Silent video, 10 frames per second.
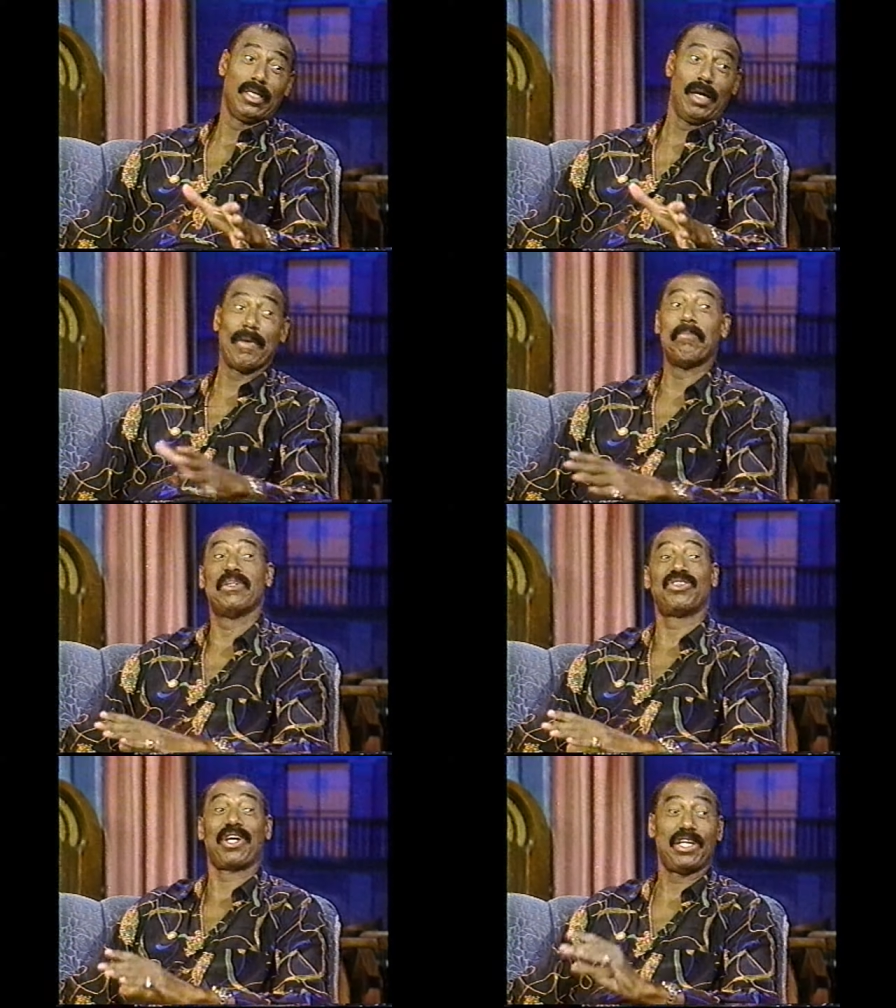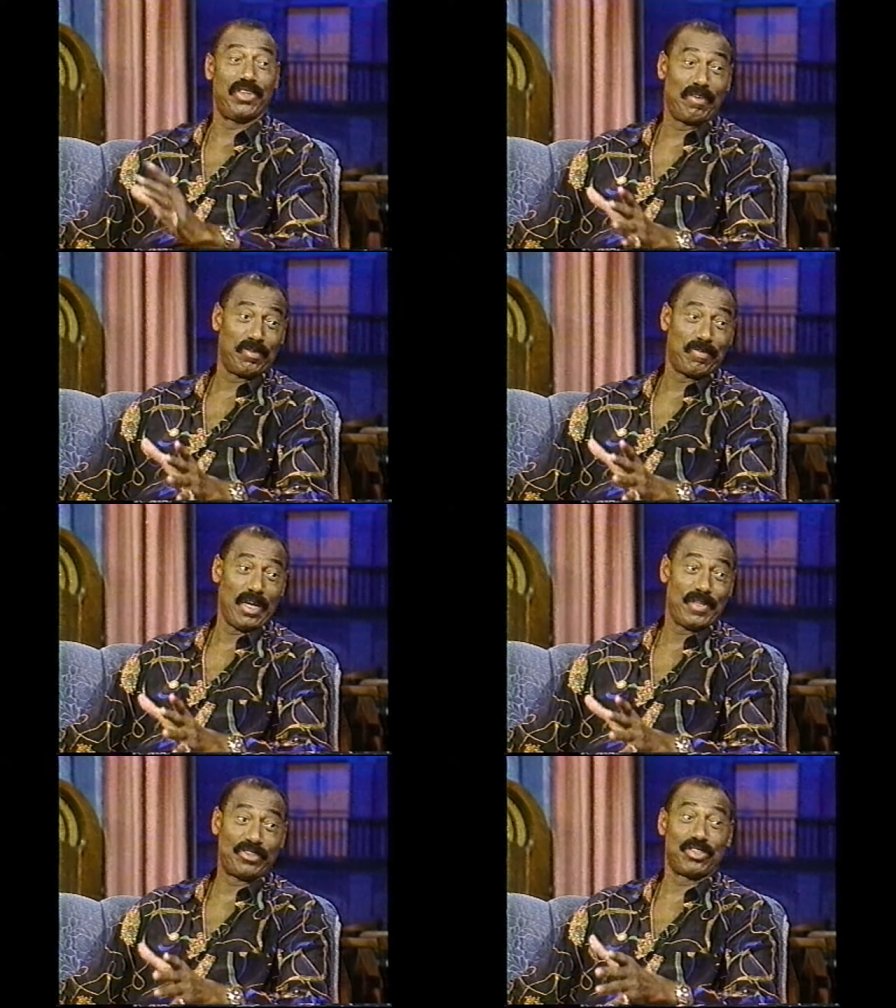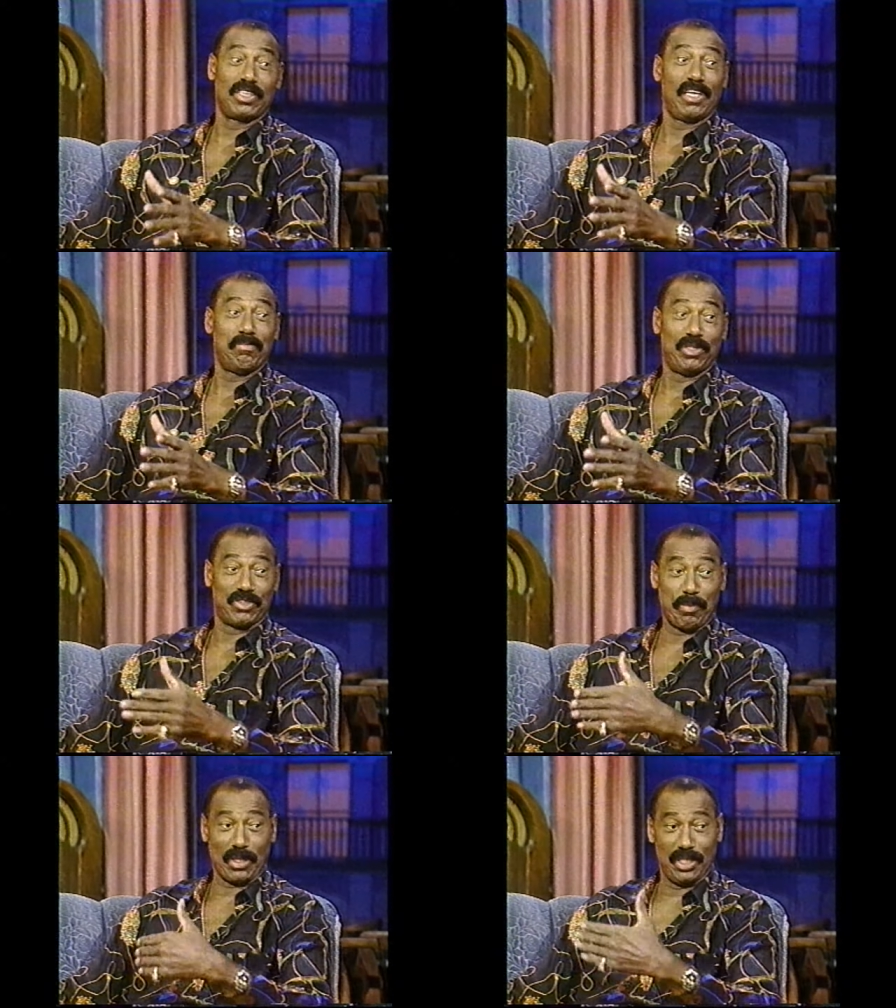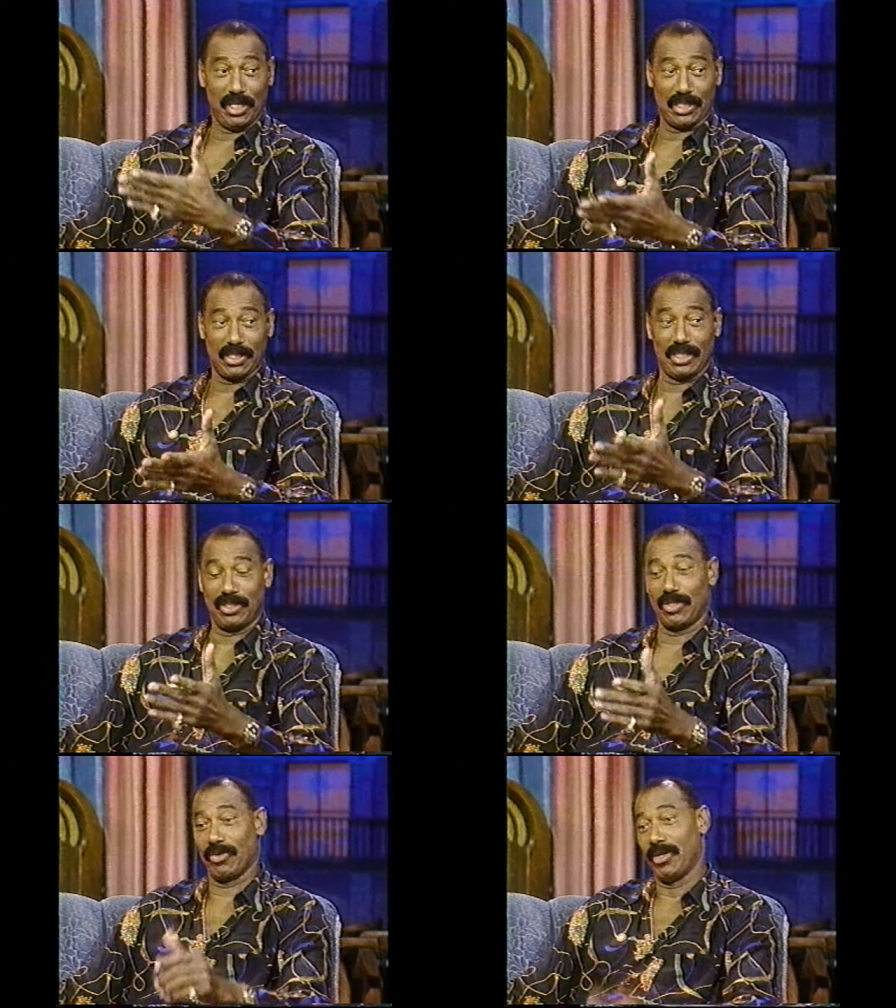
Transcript: I'm not missing anything from the foul. That should have gave me some kind of hint that, you know. Yeah,